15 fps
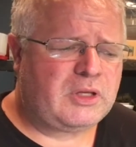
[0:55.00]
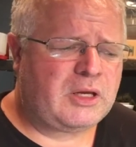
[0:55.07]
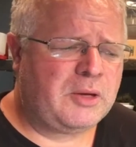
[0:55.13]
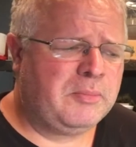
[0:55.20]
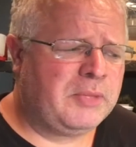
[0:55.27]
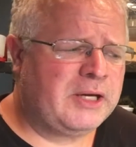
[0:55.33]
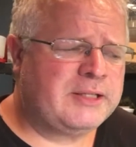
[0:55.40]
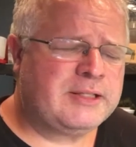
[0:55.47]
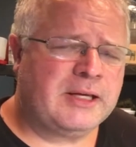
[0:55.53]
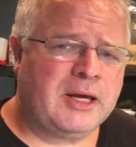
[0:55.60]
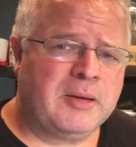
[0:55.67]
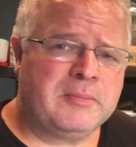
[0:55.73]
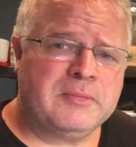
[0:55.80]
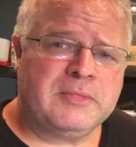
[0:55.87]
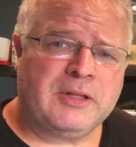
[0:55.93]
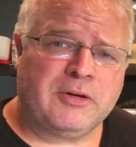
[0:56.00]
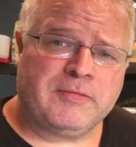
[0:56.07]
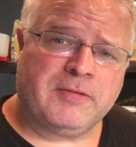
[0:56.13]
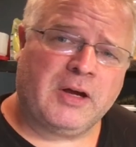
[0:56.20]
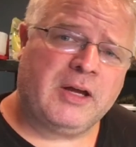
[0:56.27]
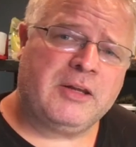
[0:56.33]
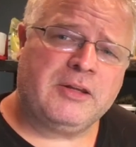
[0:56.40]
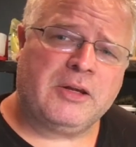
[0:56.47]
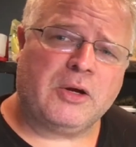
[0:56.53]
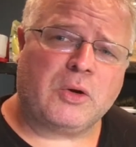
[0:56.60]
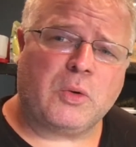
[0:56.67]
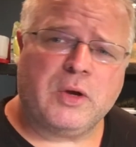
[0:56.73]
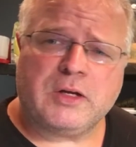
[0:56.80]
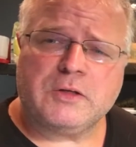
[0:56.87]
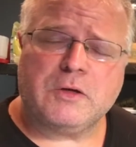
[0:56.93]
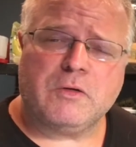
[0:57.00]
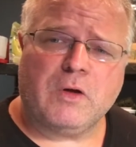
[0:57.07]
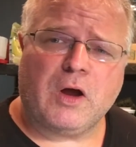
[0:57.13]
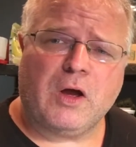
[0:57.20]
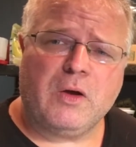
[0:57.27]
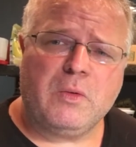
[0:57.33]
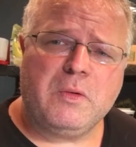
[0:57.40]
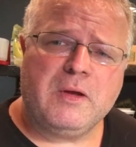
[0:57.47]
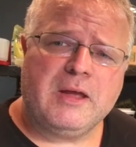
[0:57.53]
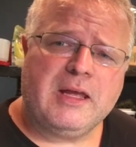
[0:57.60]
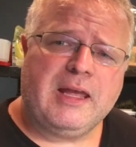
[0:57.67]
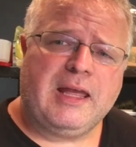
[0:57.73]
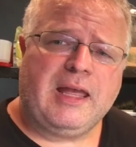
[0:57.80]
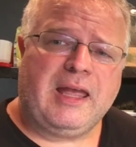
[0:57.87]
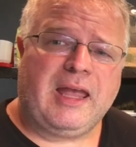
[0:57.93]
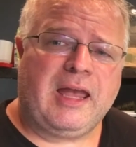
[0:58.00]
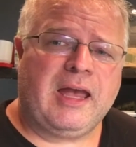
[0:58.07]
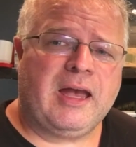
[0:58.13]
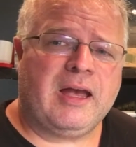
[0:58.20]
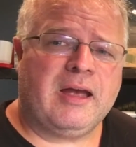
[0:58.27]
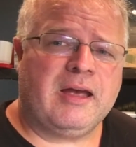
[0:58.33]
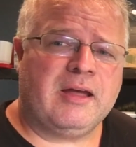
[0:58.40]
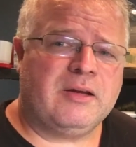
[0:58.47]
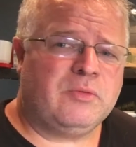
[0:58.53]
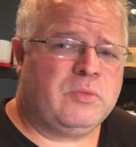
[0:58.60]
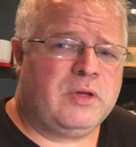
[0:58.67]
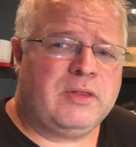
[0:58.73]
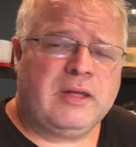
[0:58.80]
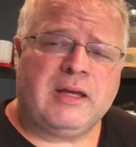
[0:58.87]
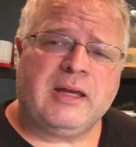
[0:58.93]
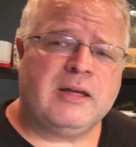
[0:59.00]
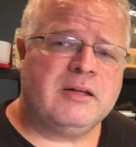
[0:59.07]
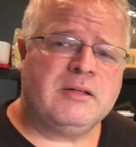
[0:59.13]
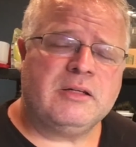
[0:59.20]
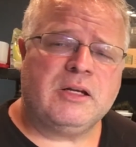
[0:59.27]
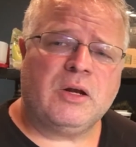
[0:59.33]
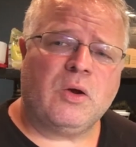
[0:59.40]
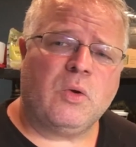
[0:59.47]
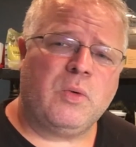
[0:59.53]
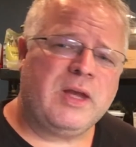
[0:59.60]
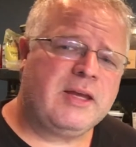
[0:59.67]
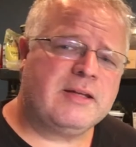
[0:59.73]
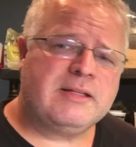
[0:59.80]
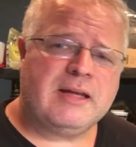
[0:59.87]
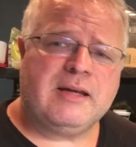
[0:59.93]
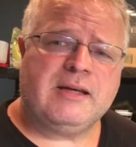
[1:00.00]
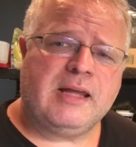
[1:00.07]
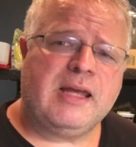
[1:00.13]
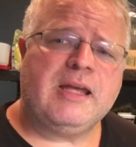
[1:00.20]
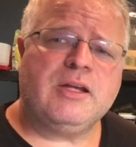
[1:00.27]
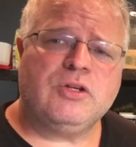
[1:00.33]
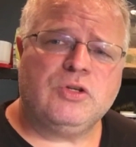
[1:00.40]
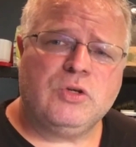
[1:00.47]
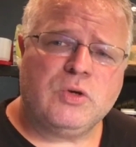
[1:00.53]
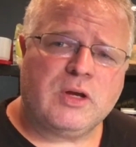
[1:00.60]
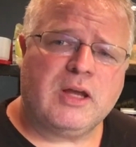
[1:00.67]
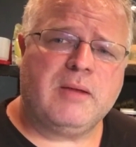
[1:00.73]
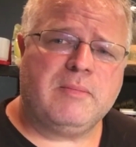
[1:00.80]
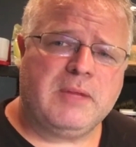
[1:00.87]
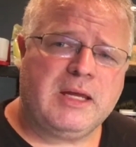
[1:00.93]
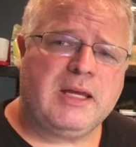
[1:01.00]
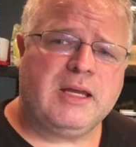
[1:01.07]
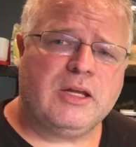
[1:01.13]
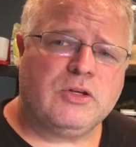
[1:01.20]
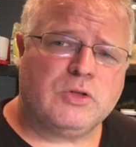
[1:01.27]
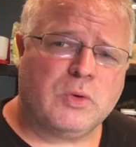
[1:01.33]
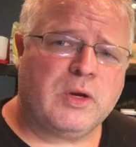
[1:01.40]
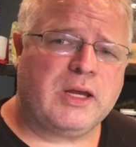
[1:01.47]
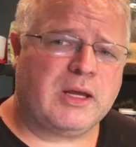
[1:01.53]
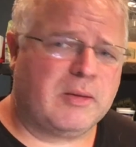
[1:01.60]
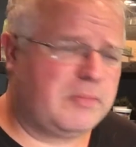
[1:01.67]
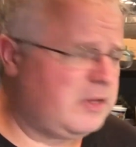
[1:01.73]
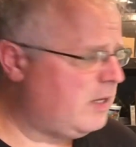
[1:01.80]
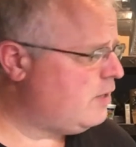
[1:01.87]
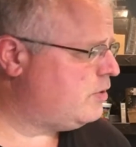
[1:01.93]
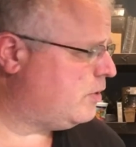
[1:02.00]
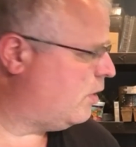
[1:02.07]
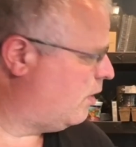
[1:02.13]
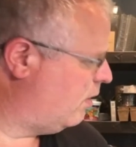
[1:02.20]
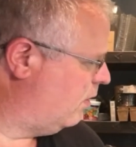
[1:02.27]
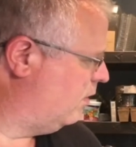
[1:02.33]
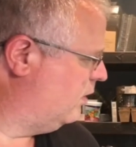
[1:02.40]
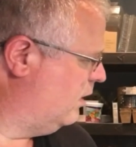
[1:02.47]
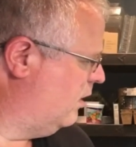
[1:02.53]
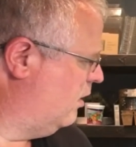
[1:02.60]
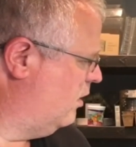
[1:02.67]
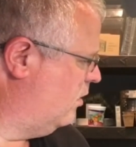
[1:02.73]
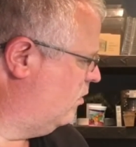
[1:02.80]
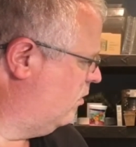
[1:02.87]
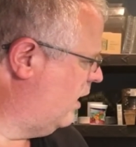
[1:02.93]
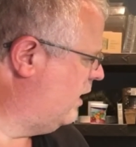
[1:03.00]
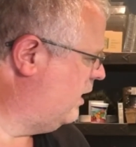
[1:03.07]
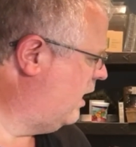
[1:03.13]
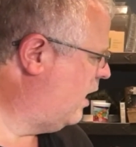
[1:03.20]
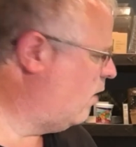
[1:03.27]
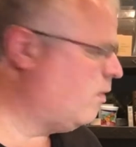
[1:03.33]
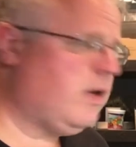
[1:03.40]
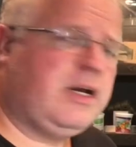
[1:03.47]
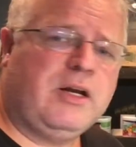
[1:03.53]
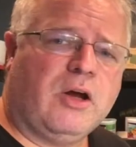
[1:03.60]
But they're fun, they're quick to grow, and within a week, 10 days, you can be enjoying them. These are right now ready to